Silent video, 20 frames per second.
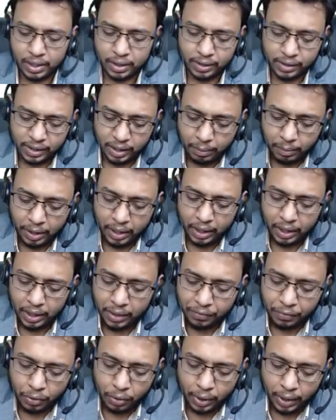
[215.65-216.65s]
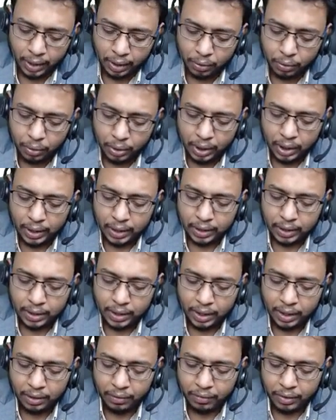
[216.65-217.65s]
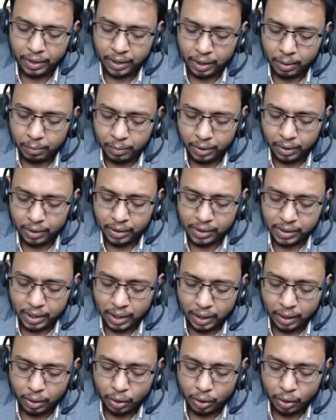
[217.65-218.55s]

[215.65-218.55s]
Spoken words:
Similarly, if you have three variables and